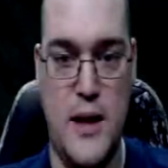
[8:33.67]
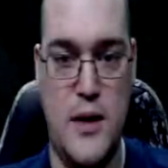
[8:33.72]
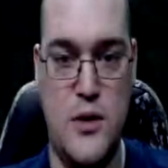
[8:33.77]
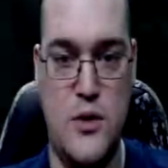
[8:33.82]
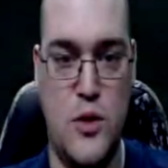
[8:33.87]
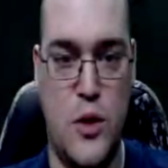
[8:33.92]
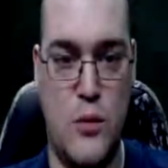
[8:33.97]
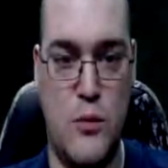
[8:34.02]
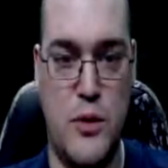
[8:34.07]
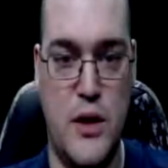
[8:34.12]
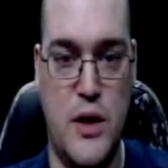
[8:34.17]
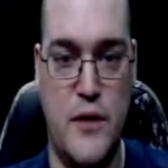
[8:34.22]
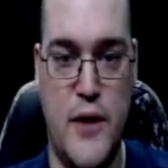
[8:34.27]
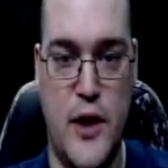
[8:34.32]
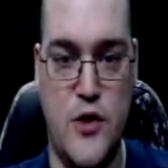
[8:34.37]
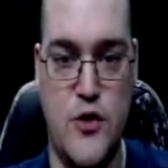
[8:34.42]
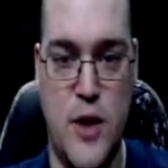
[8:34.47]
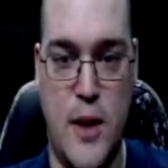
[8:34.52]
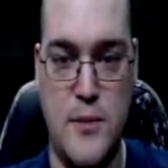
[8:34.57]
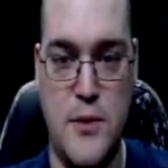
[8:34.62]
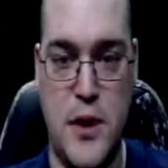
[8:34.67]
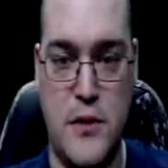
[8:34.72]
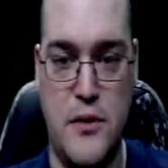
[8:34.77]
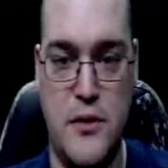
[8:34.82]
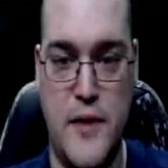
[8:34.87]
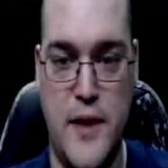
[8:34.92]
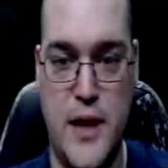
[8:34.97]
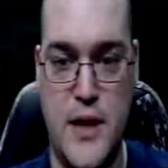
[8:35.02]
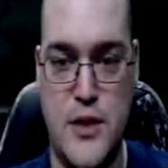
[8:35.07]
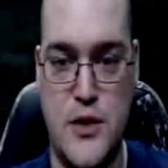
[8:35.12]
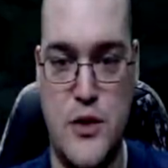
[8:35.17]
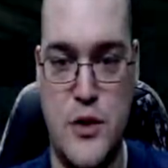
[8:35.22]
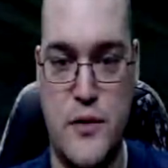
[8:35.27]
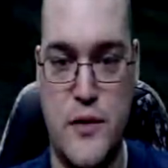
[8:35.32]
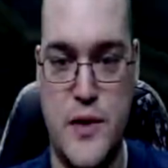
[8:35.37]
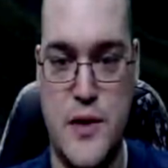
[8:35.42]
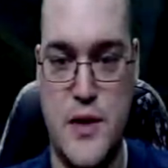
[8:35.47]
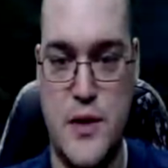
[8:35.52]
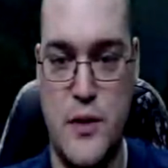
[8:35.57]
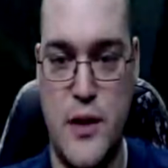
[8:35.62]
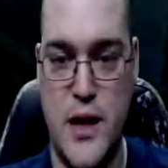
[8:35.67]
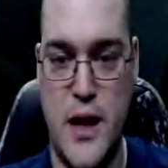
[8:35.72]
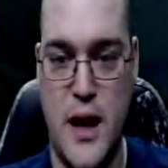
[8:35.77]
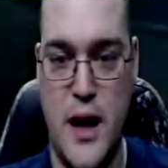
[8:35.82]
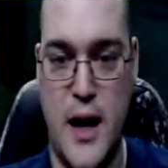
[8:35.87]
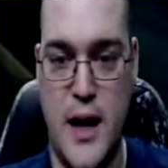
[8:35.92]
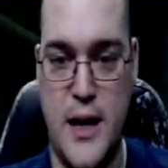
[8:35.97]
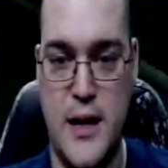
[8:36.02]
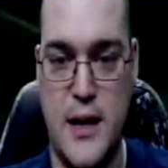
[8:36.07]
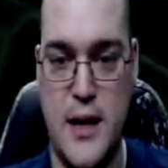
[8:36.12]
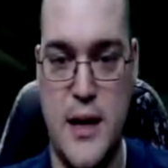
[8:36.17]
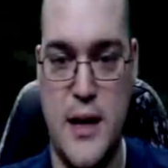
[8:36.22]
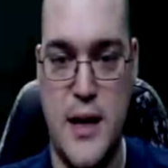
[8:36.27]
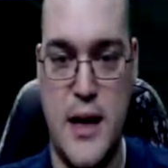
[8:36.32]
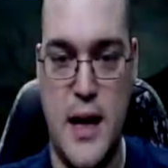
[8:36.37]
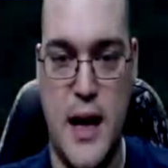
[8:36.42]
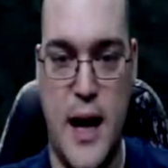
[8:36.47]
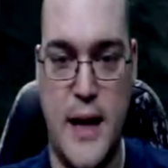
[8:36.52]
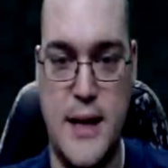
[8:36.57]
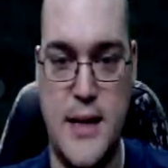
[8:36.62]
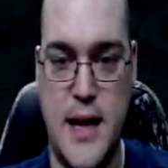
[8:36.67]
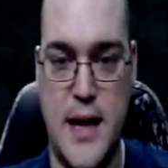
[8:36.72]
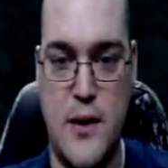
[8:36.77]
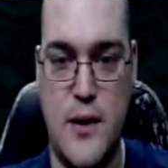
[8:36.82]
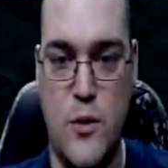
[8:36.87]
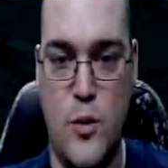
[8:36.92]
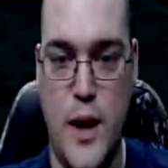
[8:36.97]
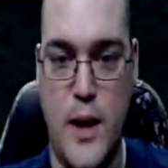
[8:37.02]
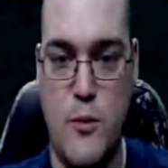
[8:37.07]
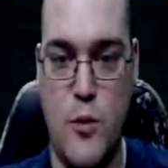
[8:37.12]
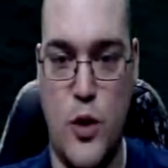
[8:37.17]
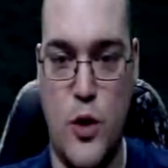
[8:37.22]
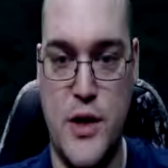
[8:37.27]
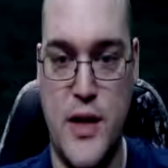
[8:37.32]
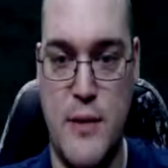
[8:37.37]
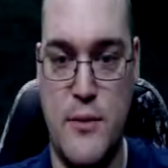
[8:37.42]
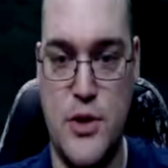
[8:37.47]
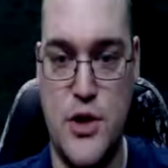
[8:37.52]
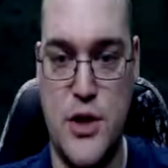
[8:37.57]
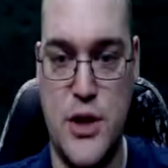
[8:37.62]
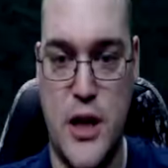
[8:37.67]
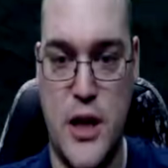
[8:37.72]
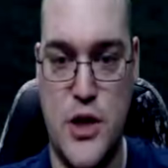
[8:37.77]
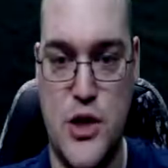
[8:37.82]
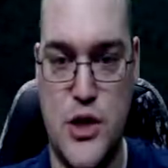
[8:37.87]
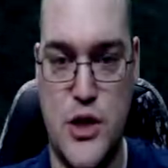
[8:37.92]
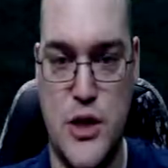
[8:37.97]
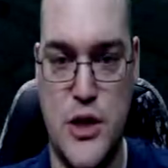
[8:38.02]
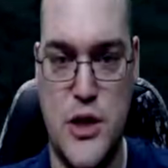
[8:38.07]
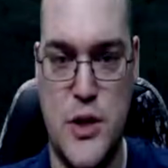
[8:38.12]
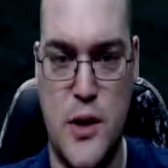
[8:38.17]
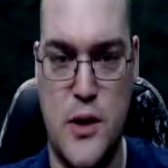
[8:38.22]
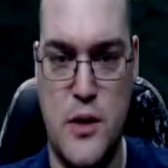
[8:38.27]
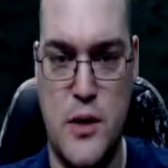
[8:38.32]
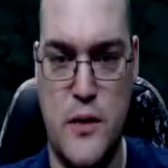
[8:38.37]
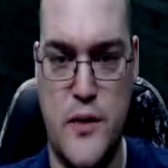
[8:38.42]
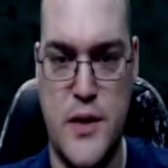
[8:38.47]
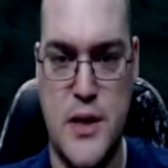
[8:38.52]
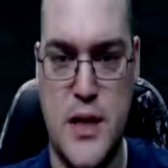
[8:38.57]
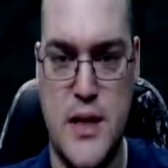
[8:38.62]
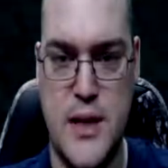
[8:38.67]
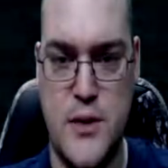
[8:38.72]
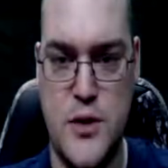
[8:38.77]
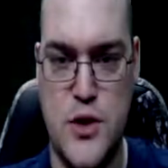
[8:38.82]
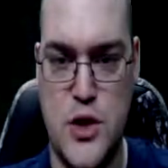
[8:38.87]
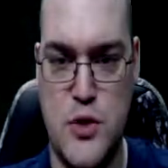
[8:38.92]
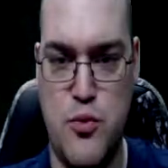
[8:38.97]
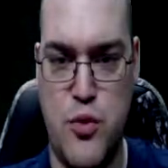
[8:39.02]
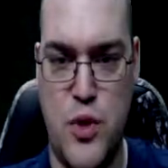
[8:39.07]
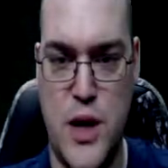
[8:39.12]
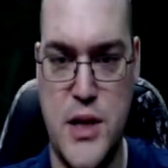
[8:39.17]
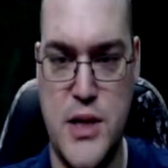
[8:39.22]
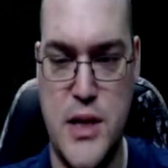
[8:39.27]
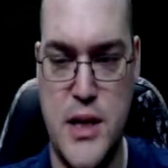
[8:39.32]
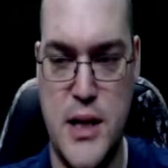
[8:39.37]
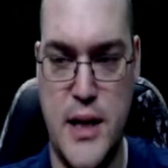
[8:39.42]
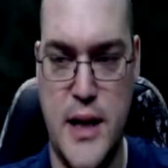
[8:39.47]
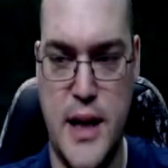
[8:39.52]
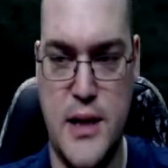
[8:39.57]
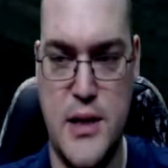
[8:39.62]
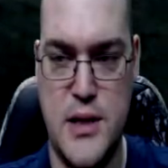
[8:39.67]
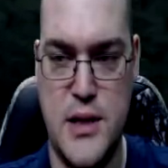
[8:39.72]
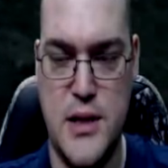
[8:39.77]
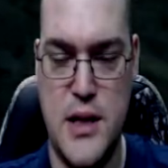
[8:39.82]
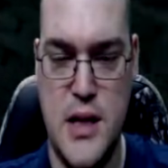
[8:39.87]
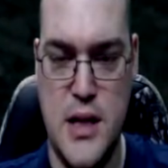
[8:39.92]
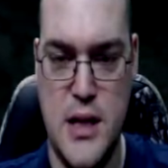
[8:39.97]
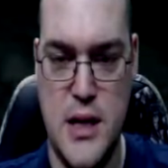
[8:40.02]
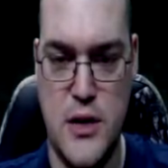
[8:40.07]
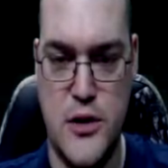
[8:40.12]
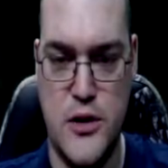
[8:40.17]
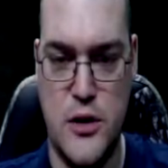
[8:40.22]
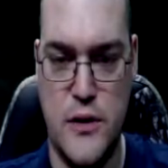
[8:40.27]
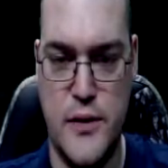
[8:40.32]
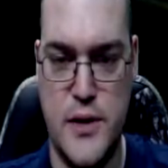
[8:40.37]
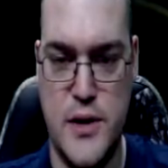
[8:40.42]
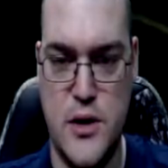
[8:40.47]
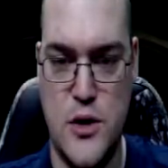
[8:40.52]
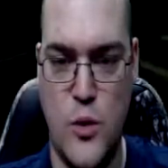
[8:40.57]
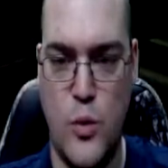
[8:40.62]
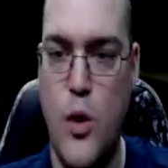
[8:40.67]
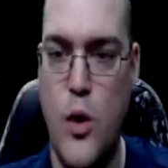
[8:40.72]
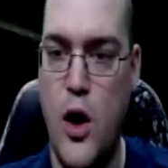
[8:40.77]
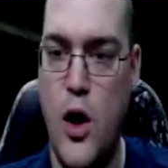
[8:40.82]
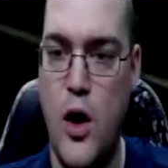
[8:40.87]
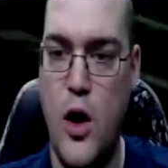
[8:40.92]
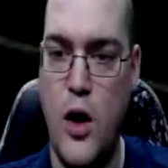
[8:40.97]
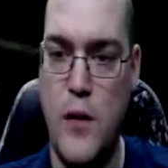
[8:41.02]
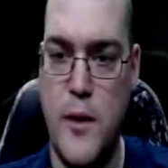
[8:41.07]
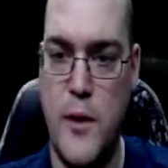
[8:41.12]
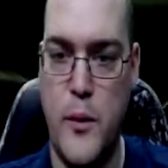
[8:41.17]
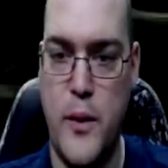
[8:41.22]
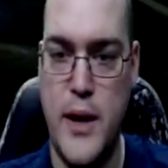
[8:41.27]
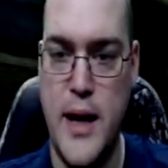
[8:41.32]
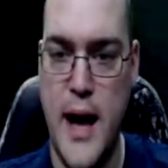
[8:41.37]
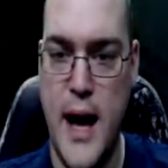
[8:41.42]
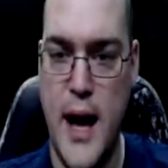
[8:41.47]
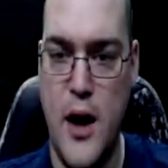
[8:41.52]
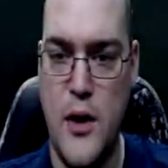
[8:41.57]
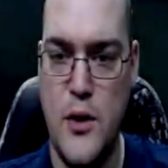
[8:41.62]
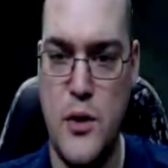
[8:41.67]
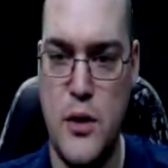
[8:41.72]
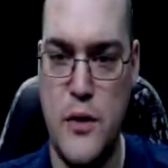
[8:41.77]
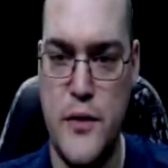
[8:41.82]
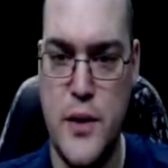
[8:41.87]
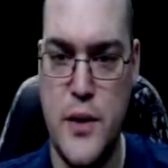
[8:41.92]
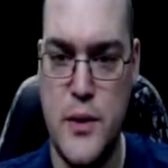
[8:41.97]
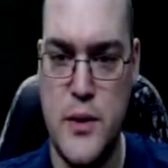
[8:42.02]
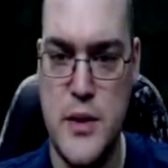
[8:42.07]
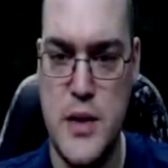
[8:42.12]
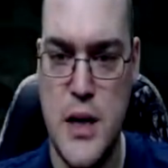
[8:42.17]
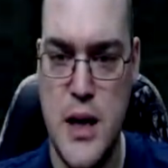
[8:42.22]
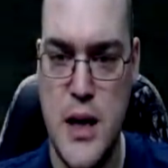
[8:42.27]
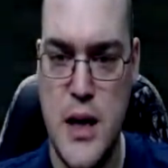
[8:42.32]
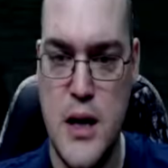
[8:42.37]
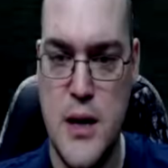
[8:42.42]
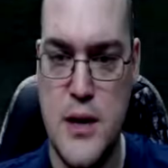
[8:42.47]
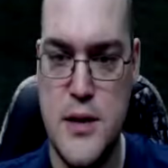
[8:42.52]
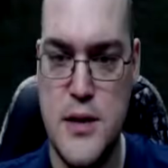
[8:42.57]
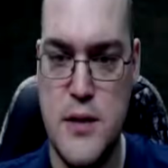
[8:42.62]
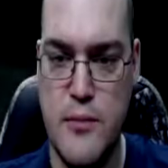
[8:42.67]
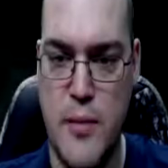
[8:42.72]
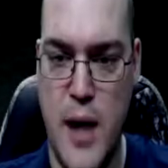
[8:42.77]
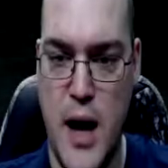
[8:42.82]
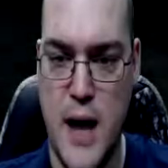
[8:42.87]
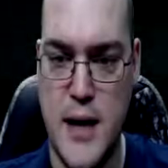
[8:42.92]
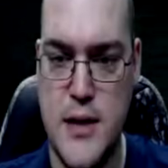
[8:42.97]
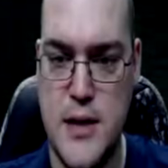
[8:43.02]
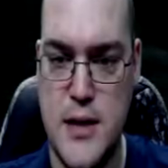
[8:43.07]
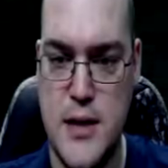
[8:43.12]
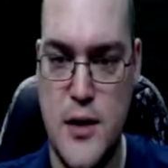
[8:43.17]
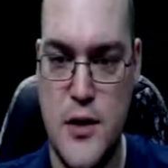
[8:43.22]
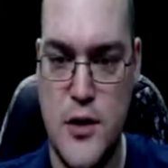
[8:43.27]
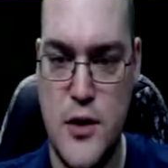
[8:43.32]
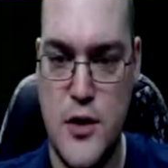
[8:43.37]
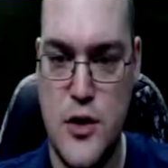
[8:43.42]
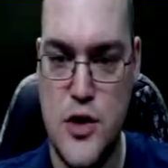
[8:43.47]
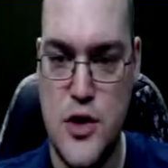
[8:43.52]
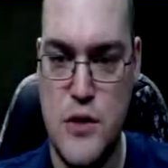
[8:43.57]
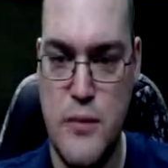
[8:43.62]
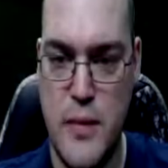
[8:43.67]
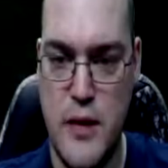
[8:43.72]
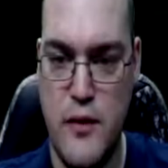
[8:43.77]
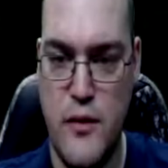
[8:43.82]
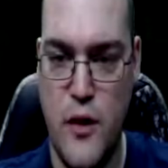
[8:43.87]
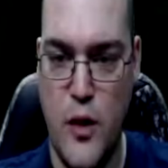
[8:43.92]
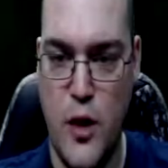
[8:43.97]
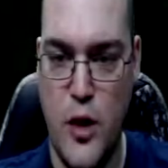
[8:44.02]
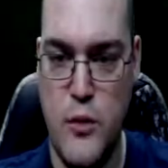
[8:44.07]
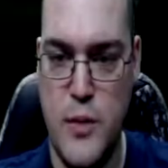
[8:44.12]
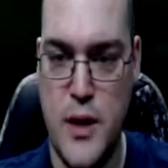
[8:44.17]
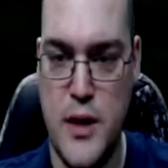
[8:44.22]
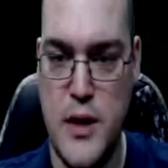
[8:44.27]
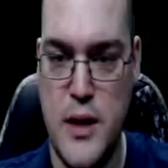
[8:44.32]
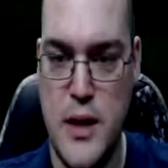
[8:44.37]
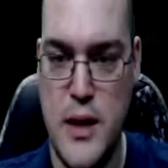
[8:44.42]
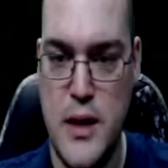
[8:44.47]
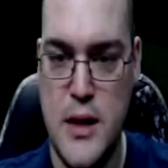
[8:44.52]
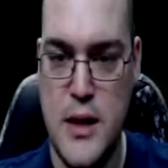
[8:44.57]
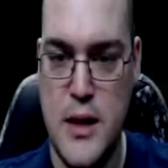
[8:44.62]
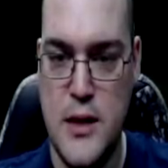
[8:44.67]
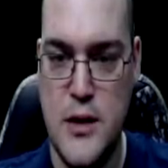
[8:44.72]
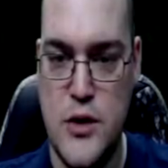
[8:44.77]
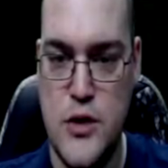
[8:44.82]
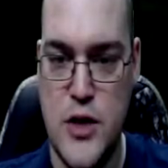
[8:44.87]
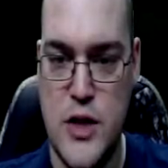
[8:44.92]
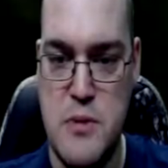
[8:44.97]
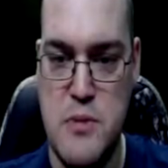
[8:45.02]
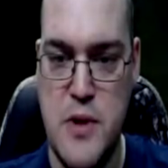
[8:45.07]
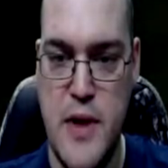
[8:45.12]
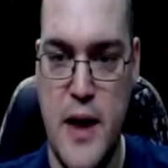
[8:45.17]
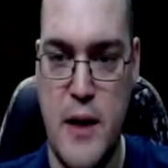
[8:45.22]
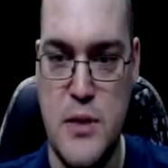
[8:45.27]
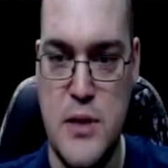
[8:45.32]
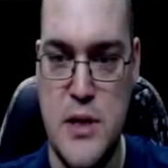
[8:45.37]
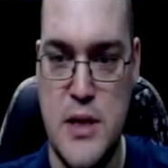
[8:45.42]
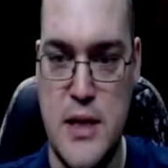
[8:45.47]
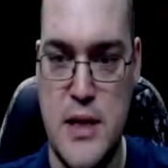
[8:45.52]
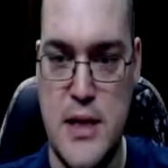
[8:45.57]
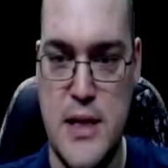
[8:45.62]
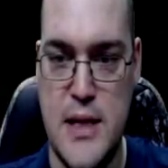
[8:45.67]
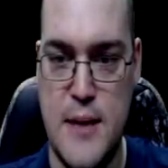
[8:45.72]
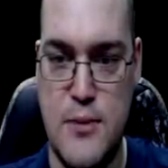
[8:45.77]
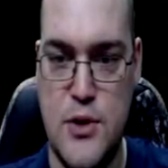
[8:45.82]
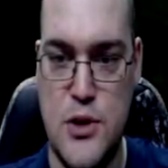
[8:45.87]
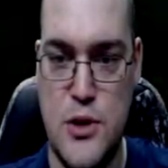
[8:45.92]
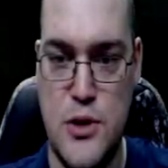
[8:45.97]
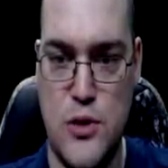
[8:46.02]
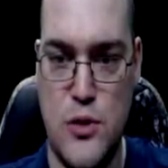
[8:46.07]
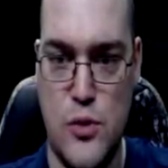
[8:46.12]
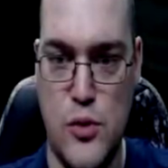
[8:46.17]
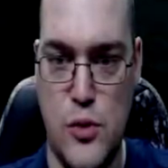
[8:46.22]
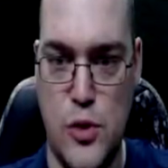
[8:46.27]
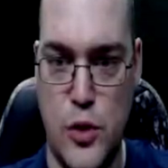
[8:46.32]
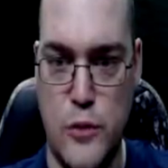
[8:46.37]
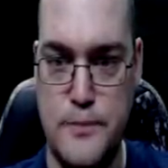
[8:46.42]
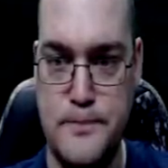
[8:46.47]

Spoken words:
Normally if I dropped off of any surface or any height, I take way more damage than I should, so I don't know if it's because I was just pressing against the surface of the wall on my way down, or if there was some boxes there that cushioned my fall, but trust me, that was the exception to the rule.